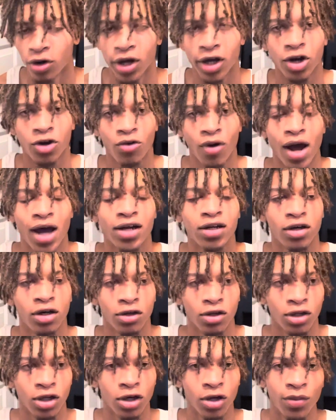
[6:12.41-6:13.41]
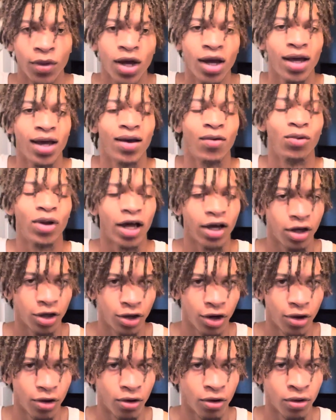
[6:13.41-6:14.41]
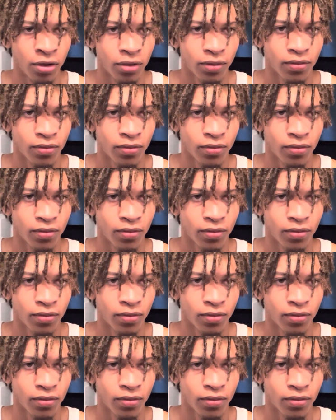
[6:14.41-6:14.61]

and cry and huddle up like a girl.